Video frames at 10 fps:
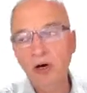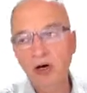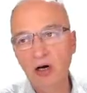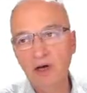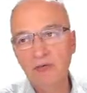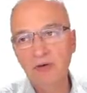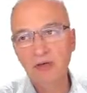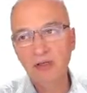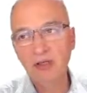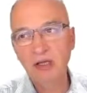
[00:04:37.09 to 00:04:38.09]
of
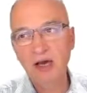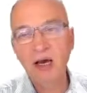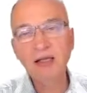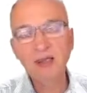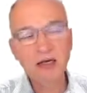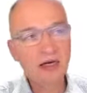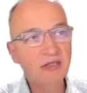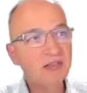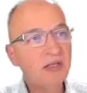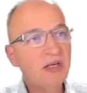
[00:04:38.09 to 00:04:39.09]
the
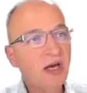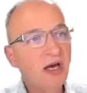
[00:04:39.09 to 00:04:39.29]
address